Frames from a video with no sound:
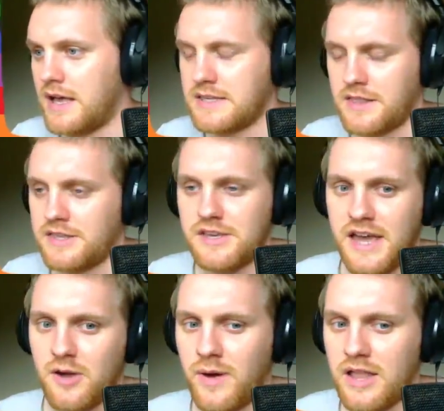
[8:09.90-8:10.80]
As I think you
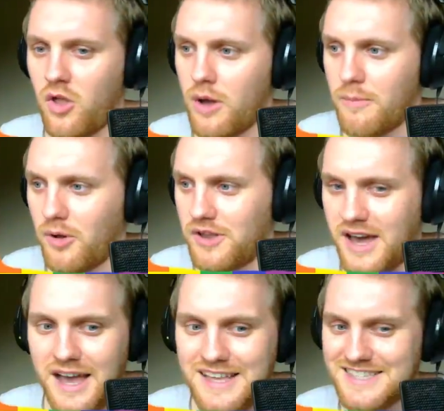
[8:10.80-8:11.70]
get quite a lot in
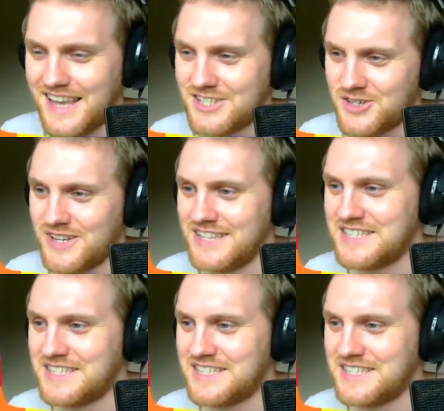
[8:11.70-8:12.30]
modern architecture and